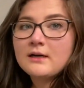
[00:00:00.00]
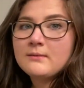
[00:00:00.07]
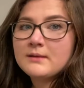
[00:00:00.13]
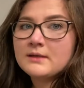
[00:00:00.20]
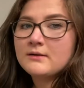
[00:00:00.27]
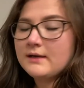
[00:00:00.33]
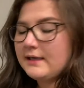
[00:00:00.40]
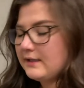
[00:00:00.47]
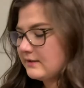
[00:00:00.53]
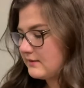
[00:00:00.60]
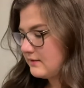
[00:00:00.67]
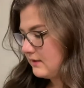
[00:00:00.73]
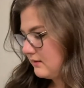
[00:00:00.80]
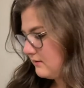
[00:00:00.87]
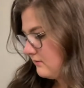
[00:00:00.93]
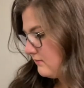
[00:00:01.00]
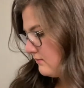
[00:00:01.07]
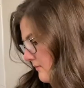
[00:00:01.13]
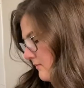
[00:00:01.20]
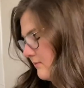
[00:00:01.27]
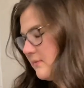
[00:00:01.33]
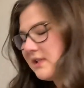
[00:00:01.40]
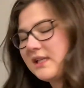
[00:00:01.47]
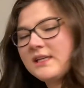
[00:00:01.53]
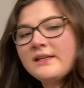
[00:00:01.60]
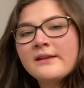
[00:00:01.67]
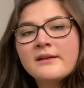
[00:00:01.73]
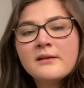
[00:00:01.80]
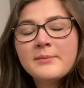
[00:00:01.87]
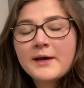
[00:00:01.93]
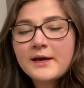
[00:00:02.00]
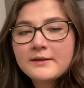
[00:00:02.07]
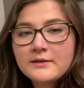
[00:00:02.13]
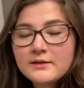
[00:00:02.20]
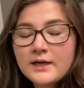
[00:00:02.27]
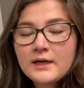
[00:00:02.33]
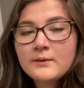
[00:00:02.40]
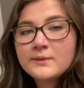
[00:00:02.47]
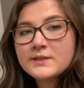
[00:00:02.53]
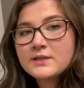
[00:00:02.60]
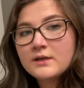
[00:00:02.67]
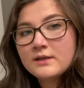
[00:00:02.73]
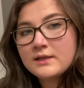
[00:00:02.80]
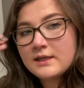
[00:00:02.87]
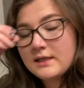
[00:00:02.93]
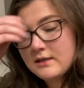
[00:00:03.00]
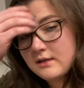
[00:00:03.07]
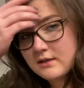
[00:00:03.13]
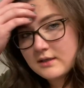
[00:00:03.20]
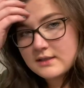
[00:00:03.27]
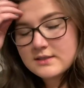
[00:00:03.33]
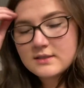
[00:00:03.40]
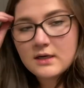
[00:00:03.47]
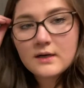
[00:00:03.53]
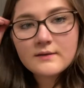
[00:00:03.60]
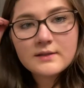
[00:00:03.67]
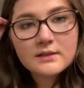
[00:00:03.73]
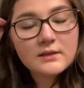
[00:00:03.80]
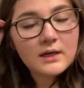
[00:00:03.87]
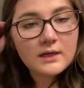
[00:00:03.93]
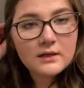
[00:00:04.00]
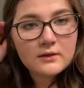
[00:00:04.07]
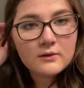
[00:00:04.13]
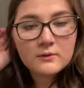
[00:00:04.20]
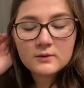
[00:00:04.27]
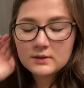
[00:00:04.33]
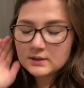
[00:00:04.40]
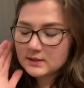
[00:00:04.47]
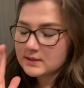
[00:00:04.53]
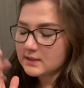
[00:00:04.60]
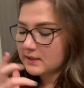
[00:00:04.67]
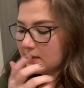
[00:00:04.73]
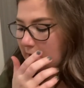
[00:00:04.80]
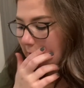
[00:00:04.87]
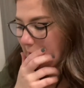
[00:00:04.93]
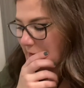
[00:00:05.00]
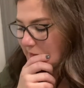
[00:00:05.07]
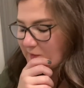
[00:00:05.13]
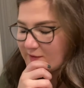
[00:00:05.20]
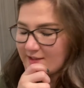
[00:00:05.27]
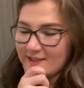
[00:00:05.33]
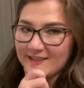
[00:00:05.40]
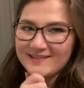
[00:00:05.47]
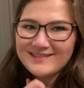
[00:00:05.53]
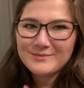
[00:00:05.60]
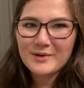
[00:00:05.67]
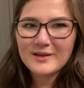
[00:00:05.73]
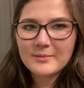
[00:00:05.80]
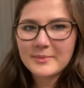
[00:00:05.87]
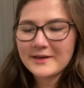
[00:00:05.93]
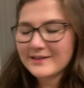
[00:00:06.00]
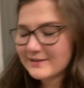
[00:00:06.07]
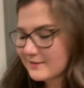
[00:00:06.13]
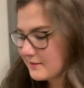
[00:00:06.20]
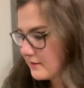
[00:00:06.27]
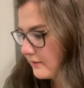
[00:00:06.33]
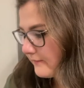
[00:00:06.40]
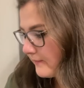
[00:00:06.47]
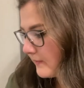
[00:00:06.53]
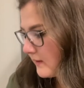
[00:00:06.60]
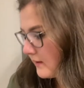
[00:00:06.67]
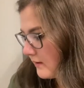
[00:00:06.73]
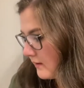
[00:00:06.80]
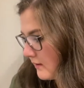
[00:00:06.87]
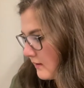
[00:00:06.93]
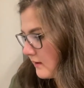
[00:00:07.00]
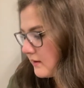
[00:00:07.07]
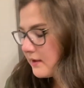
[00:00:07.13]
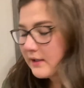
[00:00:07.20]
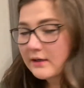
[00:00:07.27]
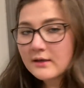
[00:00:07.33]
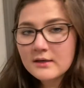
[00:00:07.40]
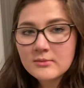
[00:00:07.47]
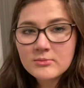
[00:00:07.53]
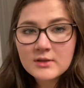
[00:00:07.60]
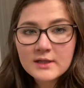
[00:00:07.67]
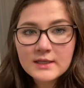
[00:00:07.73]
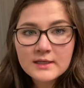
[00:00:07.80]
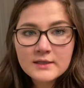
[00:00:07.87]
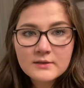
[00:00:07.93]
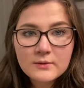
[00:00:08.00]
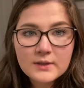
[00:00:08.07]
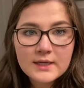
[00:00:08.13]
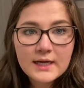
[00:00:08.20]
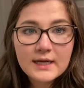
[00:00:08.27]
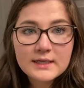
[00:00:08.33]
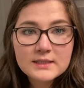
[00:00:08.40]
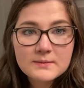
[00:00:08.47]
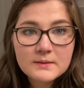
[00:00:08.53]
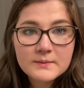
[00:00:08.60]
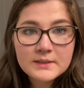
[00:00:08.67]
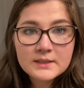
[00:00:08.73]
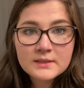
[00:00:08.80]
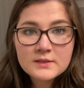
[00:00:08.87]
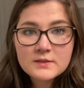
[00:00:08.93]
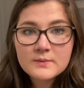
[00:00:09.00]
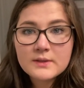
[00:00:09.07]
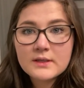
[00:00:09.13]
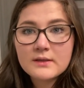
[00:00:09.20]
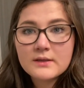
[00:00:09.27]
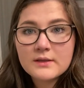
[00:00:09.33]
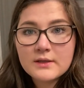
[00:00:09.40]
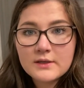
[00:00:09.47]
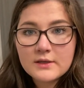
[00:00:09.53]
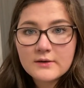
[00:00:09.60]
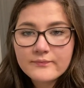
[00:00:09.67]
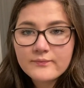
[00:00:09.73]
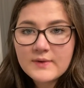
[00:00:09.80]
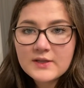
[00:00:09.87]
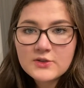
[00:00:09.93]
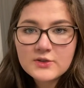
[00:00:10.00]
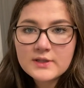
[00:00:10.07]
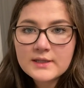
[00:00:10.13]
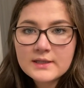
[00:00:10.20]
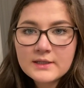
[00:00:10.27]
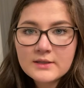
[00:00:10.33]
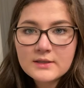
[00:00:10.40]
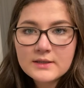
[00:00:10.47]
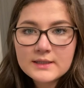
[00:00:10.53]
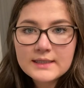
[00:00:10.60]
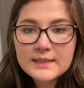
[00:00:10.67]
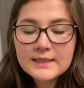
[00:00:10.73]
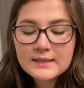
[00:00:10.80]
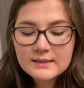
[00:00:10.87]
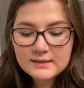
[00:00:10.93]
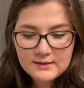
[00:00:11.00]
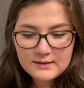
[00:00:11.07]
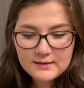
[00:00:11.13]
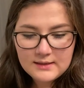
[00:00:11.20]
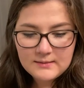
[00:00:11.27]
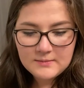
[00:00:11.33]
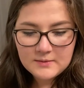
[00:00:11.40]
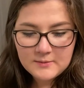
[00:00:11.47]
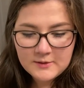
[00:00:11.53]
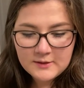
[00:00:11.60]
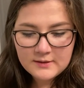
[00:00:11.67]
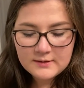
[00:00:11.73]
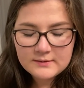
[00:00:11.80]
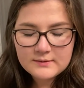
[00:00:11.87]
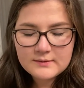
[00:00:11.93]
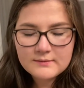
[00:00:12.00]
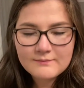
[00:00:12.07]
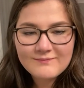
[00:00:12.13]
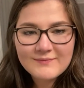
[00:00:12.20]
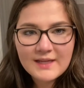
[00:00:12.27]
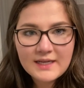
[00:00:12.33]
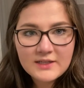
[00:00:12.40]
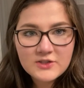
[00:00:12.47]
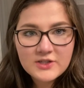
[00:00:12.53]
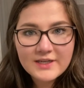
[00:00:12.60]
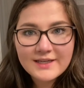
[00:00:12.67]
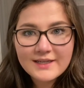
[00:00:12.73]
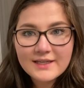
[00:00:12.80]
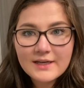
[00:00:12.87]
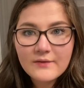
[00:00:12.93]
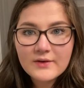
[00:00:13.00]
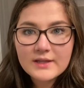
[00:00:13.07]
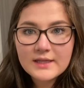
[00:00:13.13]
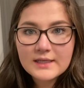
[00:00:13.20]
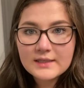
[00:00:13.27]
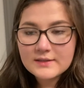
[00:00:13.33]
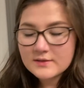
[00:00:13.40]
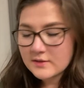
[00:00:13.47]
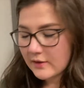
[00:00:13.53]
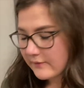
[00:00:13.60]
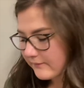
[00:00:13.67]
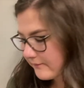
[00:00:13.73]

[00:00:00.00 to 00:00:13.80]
they don't hate us now. But they needed a bath. Their hair was starting to get not as soft and kind of coarse, and they just didn't smell the best. So they are completely indoor cats, but we did just want to, you know, make sure that they're clean, keep them all hygienic and everything. So